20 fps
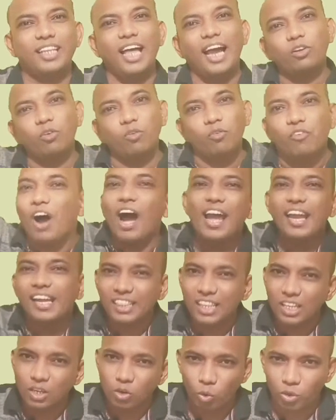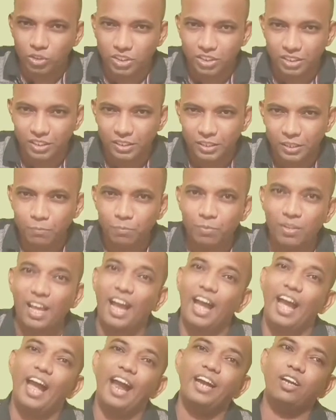that y in the quotient
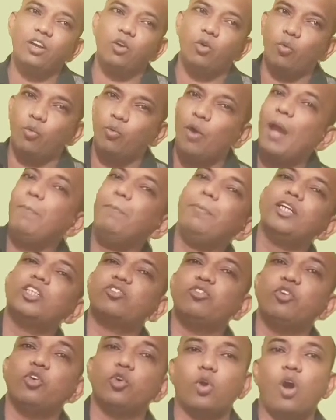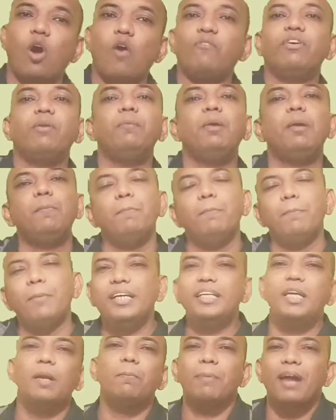and y plus 4 will be
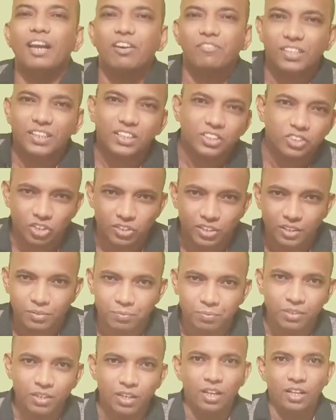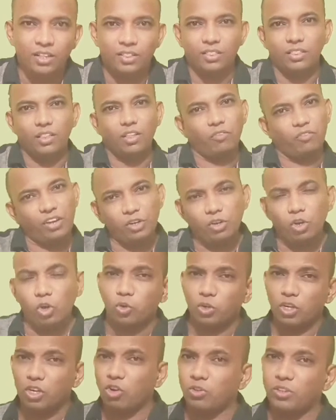multiplied with each other the way you
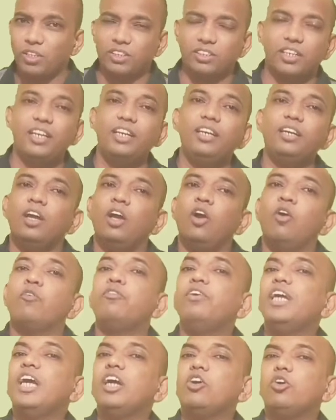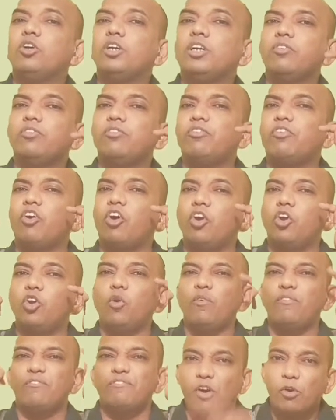are looking on the screen. We are going to
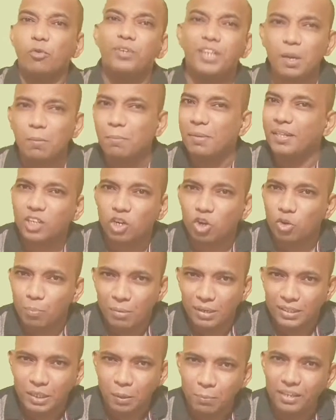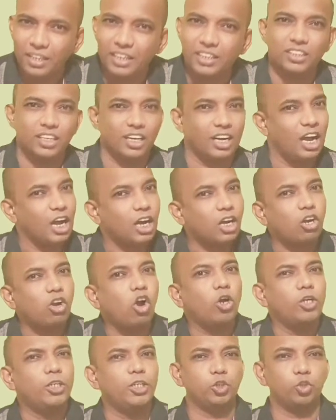follow fountain method of multiplication,
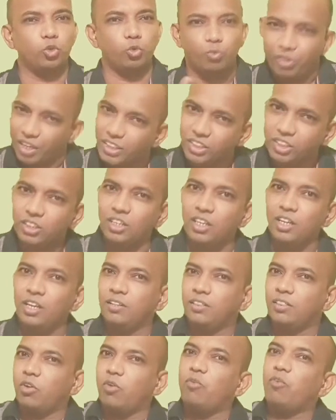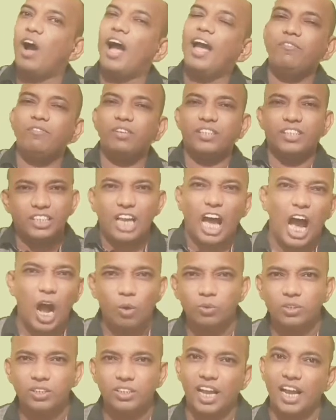according to which the y which is
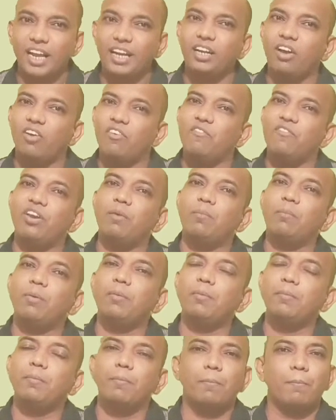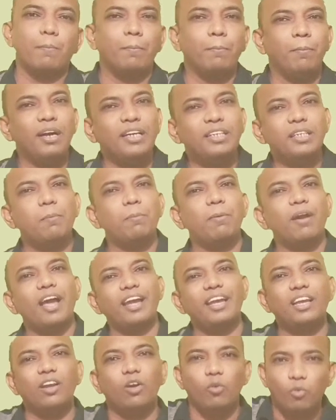outside will be
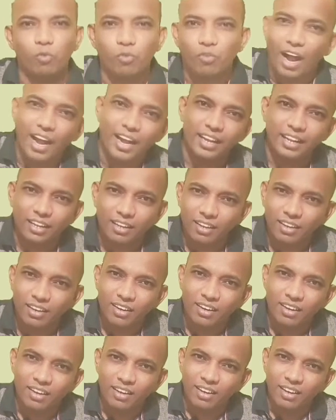multiplying y